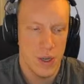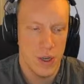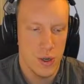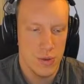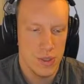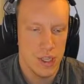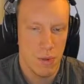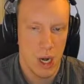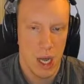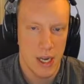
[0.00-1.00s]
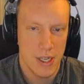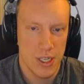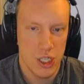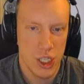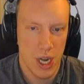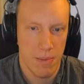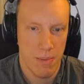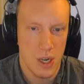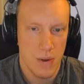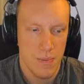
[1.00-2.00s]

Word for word: too, someone like the champion.